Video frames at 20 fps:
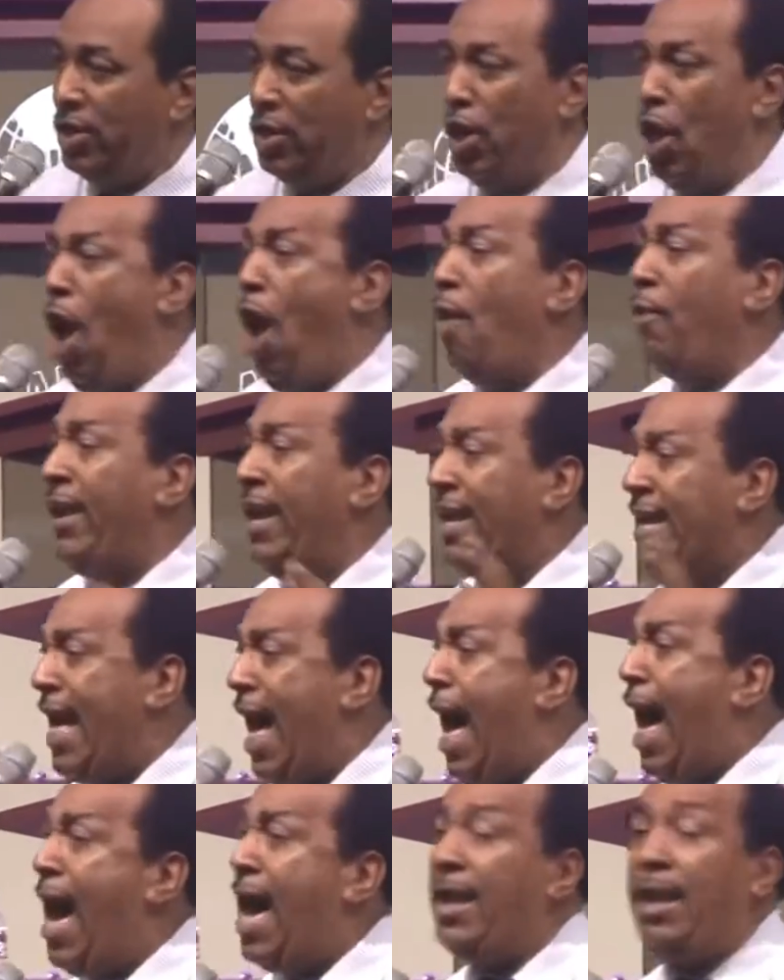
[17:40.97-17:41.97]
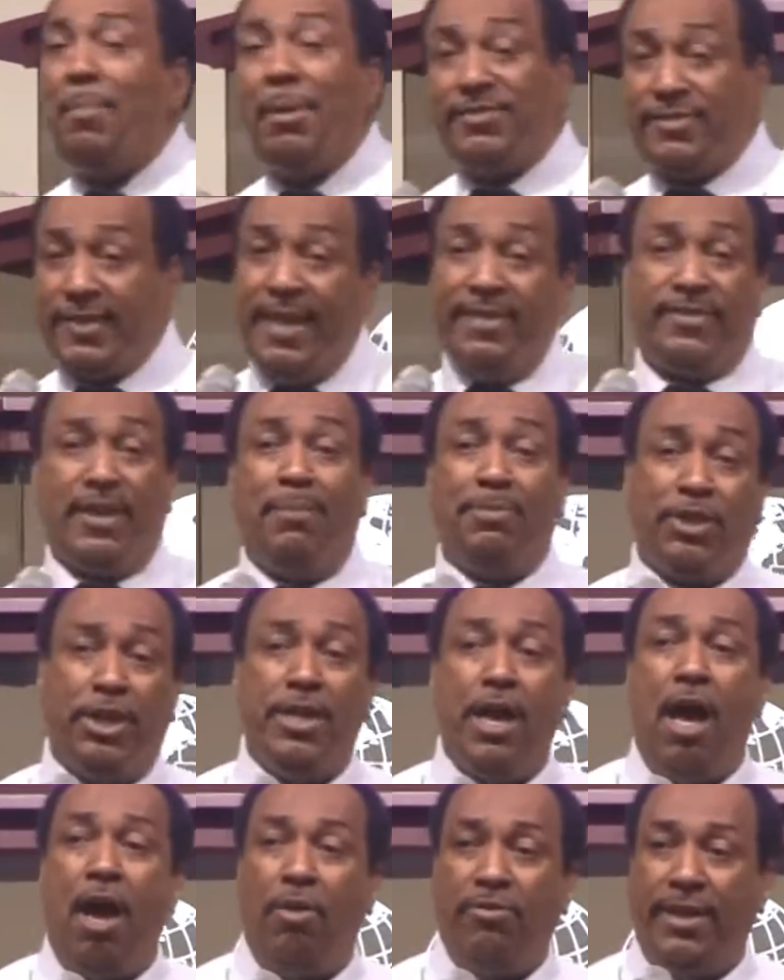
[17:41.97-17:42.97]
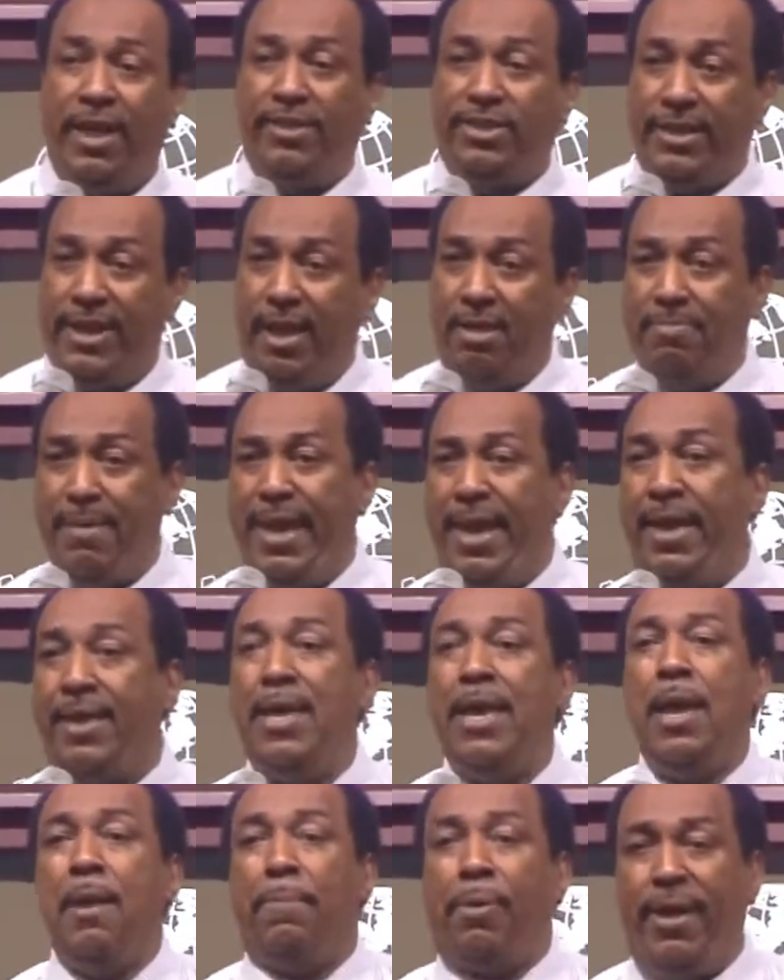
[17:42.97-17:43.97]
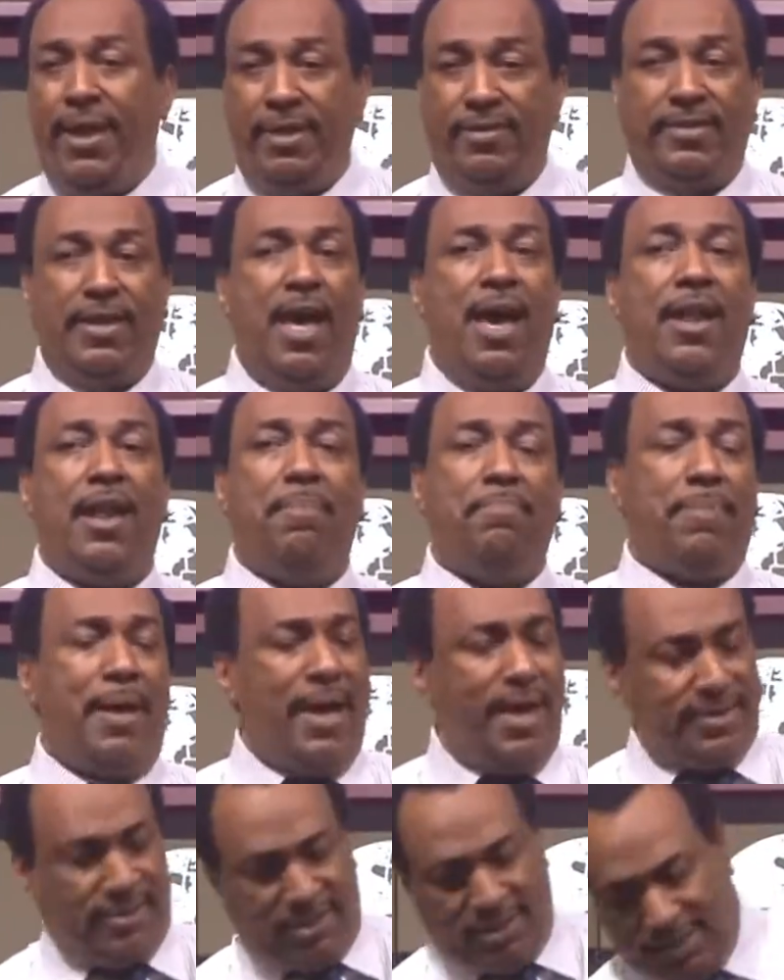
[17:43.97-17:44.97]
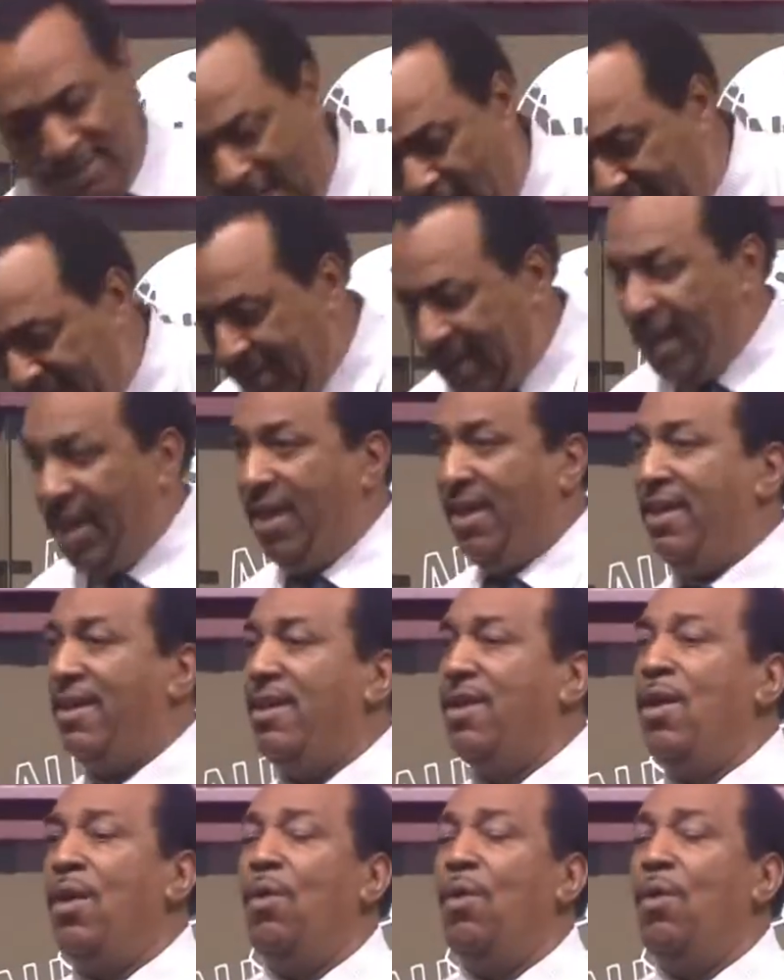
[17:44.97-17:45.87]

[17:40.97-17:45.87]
Glory to God. I'm going to say something to y'all, nation. Amen. Praise God. I'm my Sunday.